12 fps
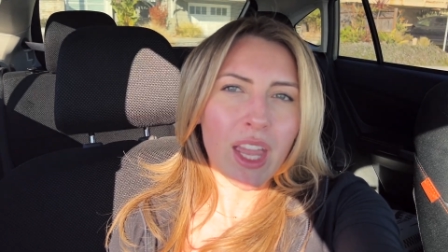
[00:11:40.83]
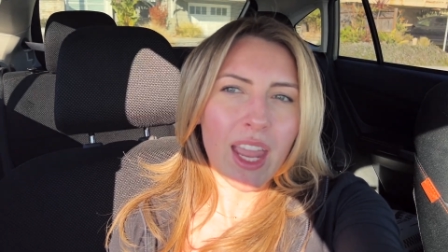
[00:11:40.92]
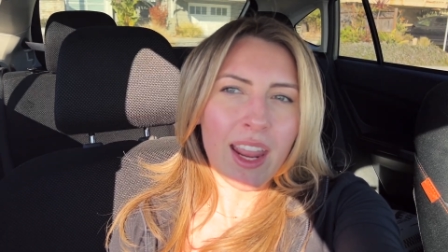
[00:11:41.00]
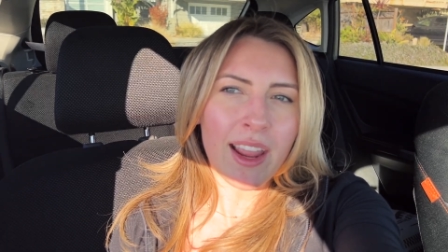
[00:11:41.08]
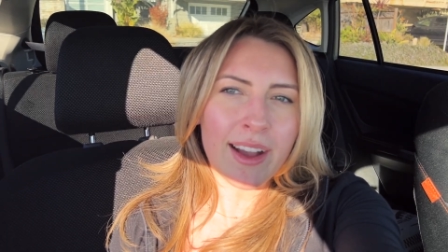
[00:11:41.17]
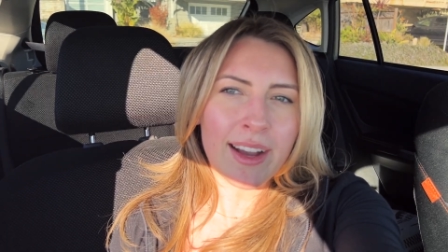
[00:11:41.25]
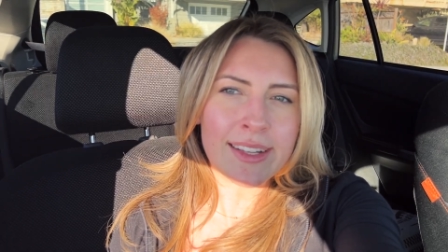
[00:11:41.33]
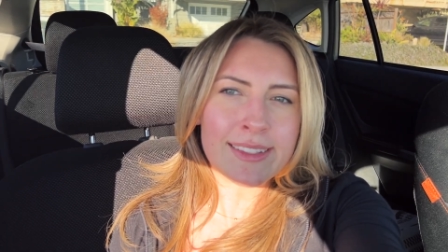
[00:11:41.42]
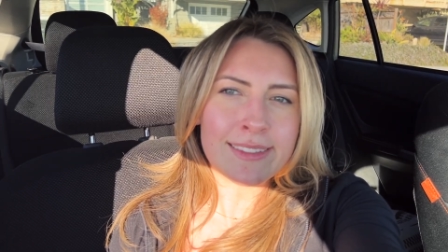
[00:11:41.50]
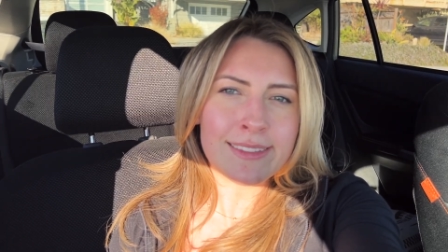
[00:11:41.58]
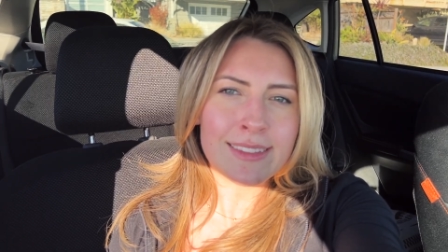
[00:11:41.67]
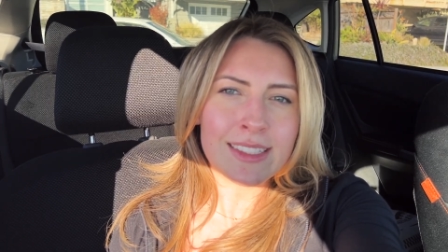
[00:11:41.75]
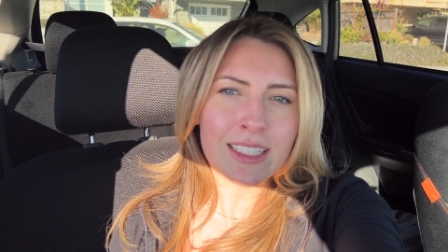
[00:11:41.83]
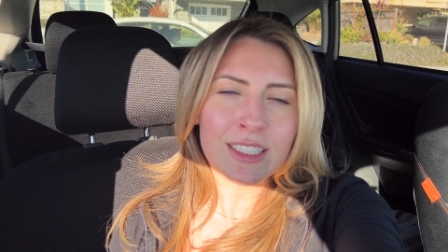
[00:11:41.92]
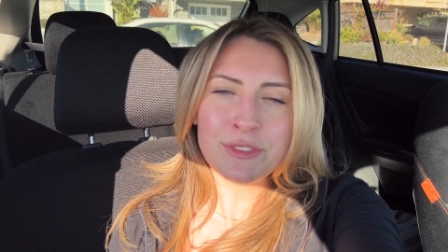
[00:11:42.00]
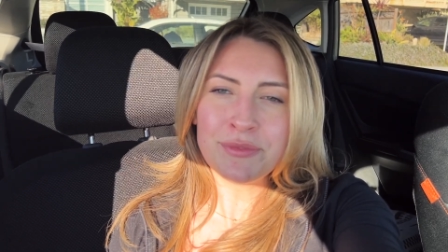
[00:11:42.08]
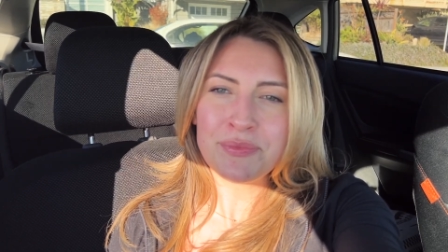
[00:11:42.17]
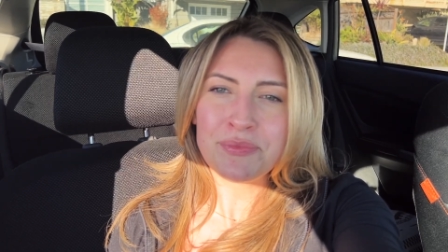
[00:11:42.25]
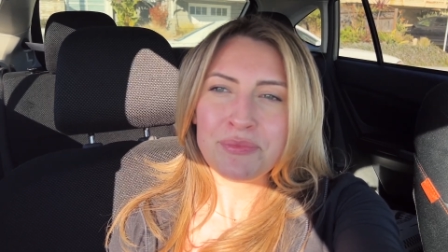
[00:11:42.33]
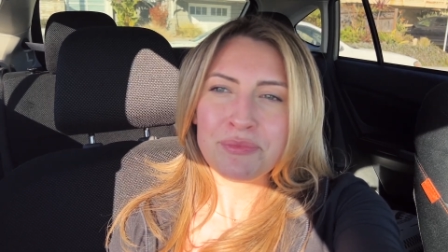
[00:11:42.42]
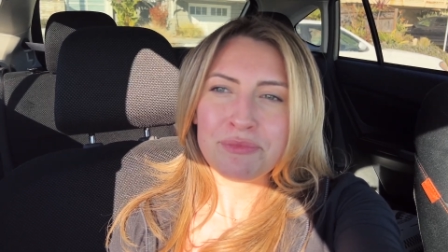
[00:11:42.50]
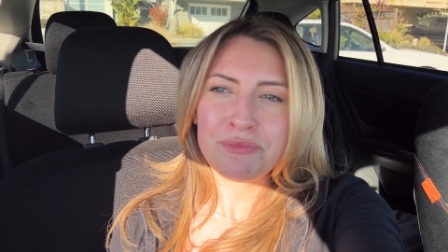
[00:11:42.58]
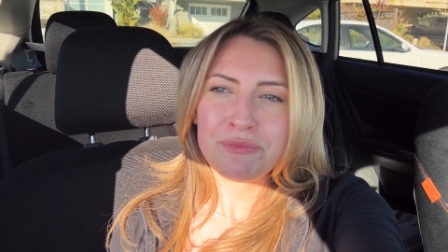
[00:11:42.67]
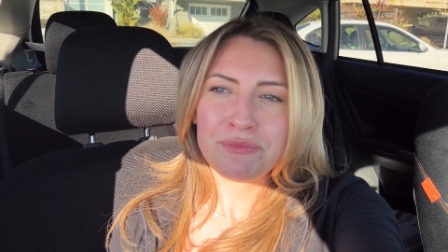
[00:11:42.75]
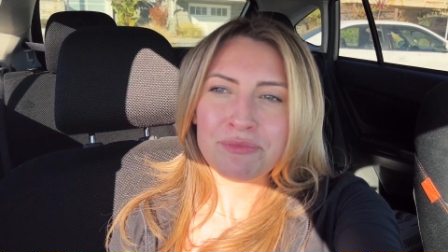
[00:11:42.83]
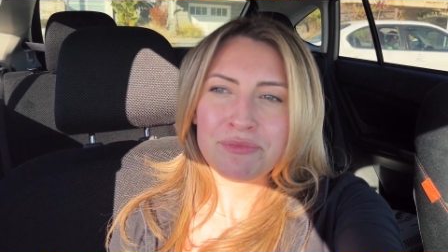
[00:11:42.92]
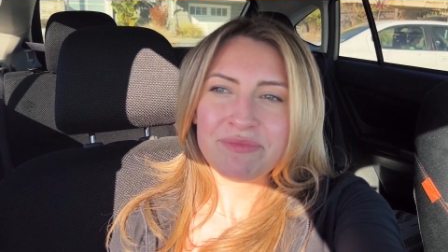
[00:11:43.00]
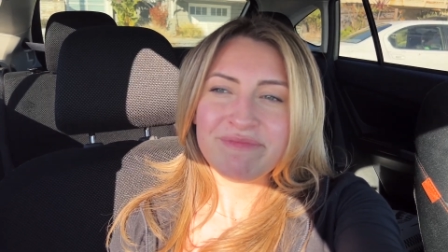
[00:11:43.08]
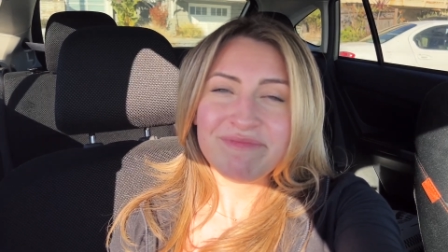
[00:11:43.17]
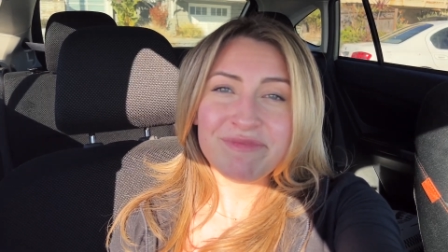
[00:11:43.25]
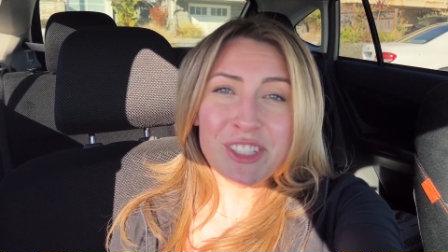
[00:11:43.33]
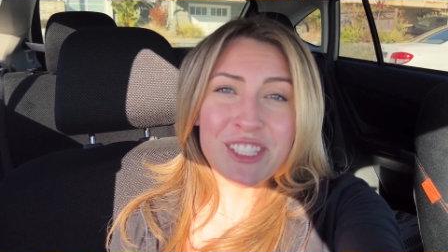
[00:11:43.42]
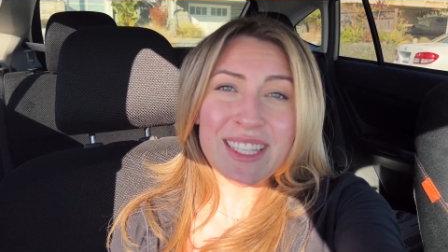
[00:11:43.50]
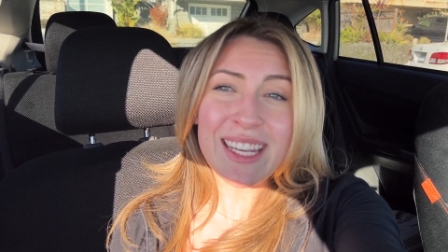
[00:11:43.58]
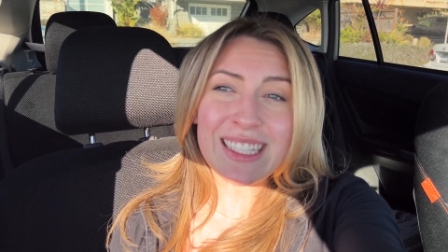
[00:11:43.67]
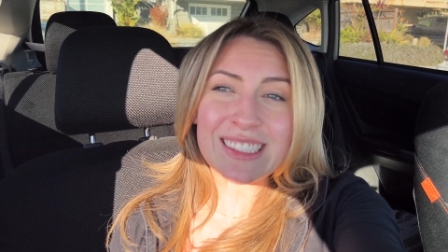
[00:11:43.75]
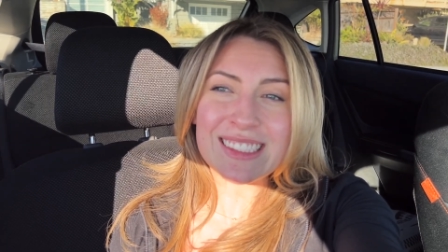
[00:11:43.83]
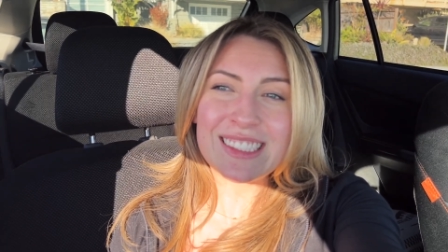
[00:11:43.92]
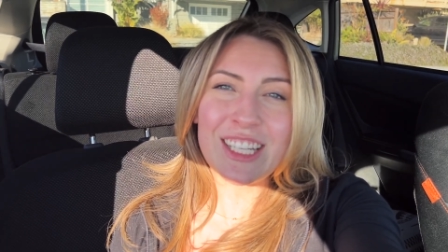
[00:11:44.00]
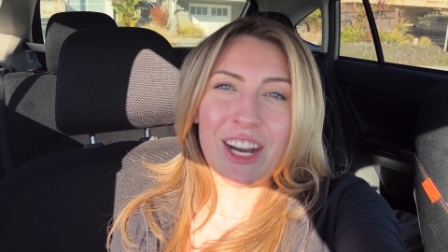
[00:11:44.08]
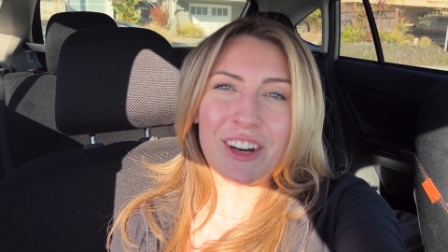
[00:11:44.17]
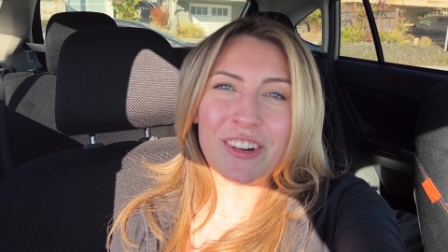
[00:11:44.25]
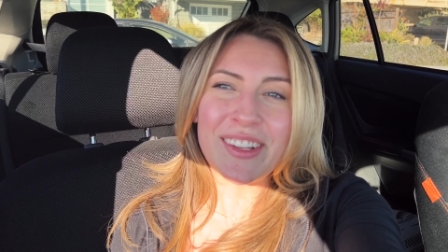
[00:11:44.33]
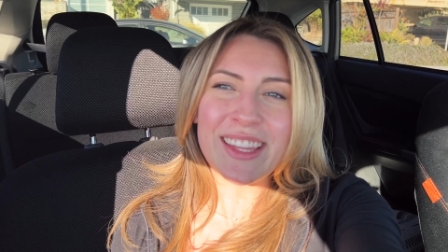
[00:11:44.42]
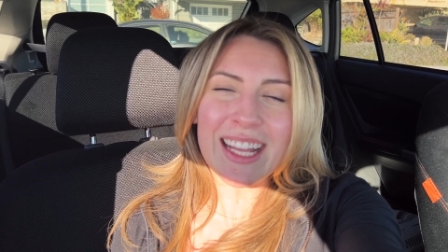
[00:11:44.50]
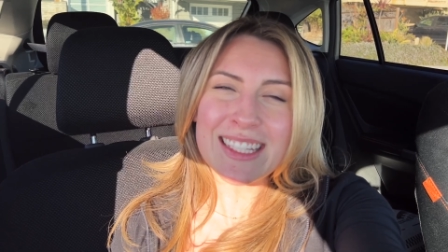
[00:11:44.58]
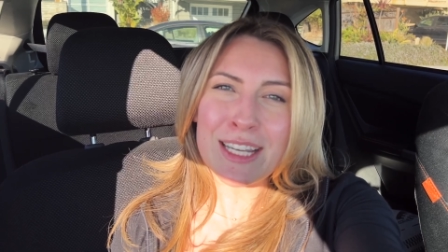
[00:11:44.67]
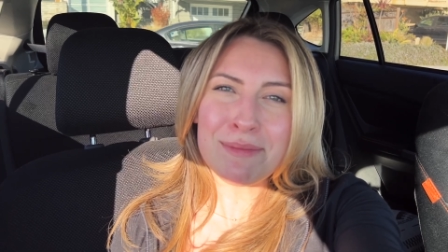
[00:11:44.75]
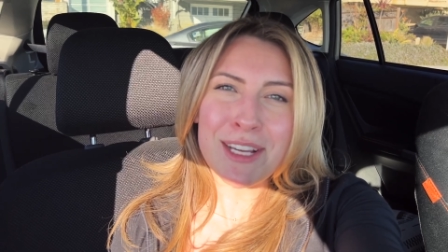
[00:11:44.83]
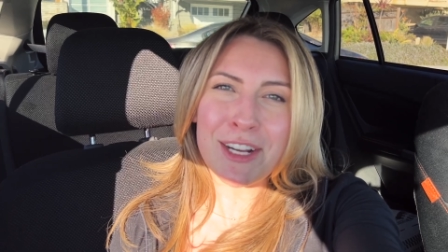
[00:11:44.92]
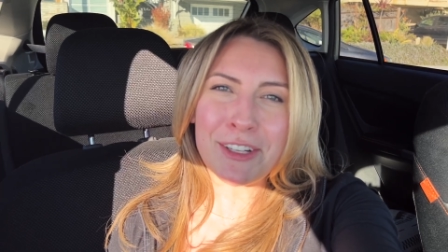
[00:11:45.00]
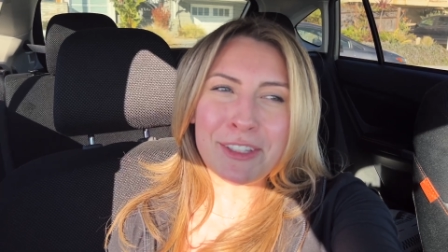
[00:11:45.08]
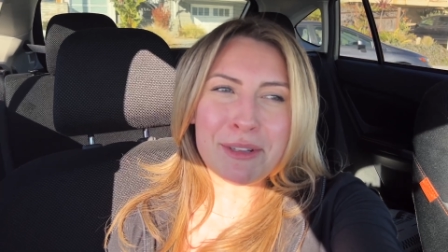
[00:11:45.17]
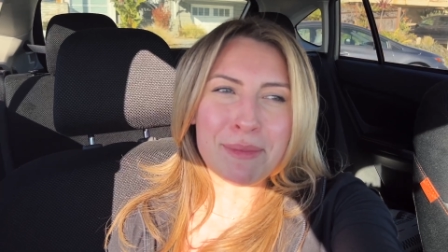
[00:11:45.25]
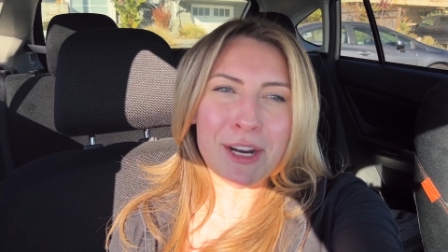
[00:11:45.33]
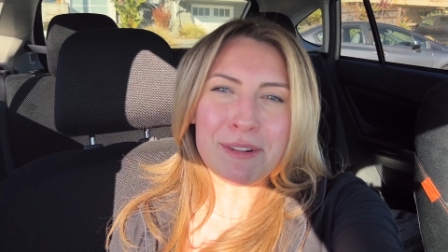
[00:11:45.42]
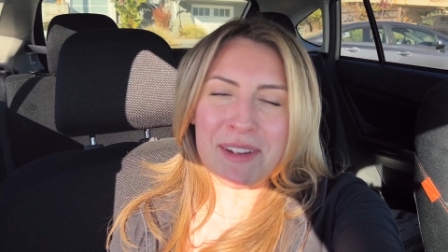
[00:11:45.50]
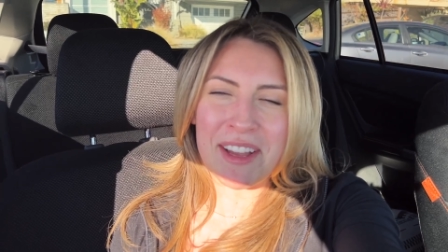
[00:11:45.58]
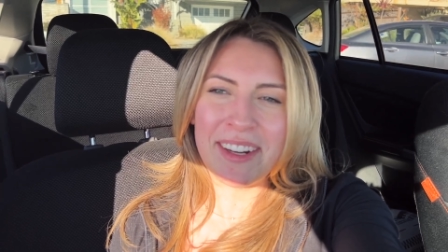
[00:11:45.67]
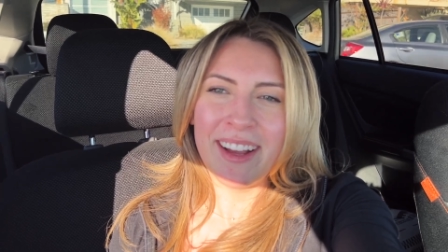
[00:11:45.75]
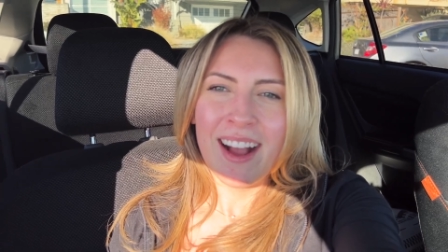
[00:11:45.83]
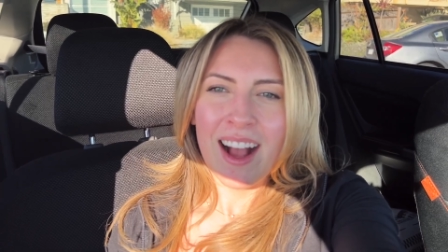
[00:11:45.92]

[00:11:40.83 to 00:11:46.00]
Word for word: and we'll see. So, that's the update on the apartment.